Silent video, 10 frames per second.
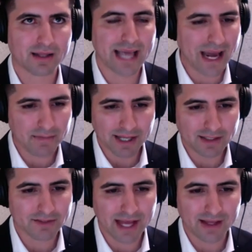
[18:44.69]

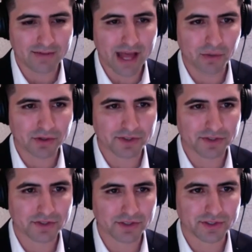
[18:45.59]
database, that that
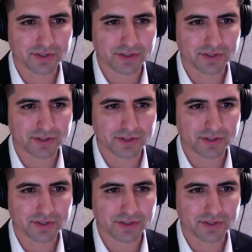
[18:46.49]
was